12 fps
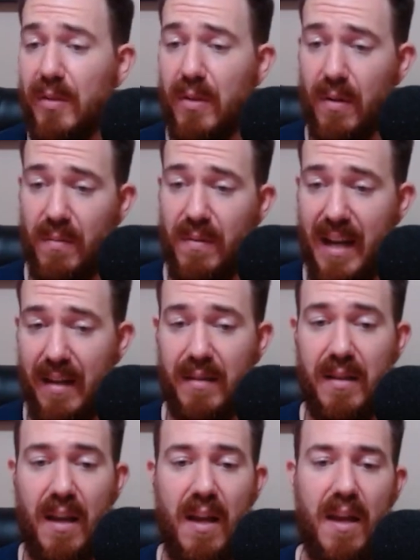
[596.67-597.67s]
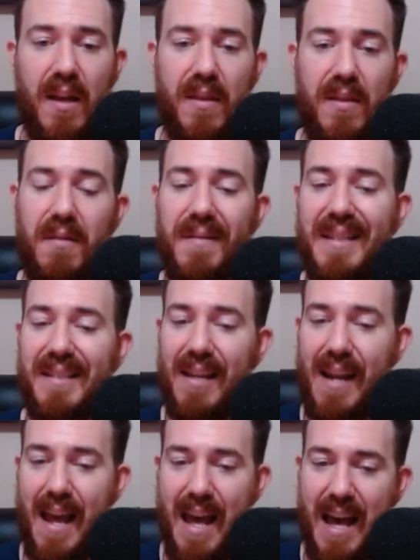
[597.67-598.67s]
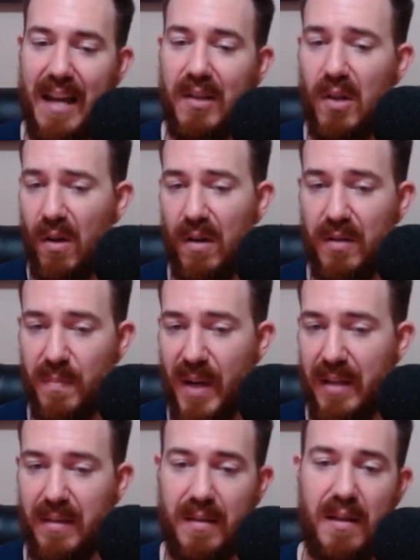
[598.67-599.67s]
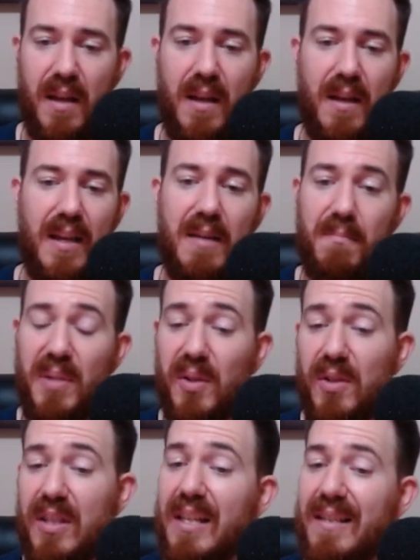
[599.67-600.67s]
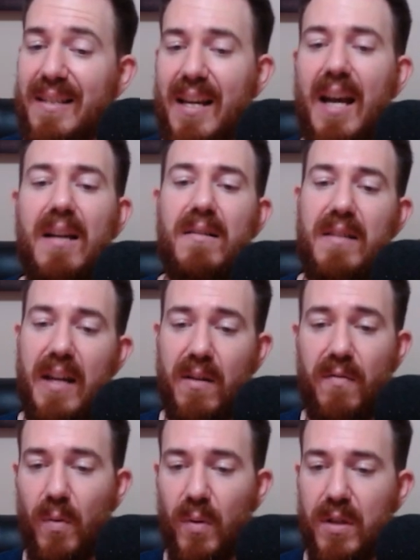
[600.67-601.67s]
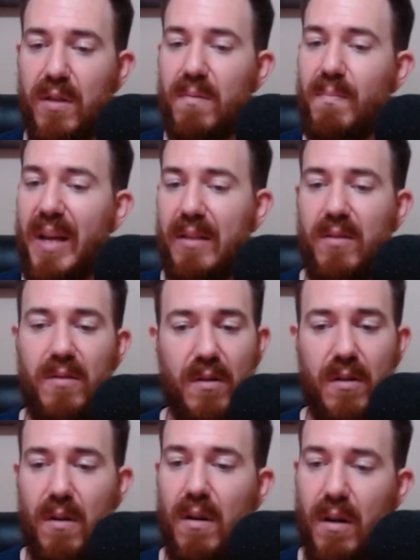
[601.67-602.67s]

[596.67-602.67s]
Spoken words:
your own decks, there is an Add Cards button. It builds the entire deck for you based on your current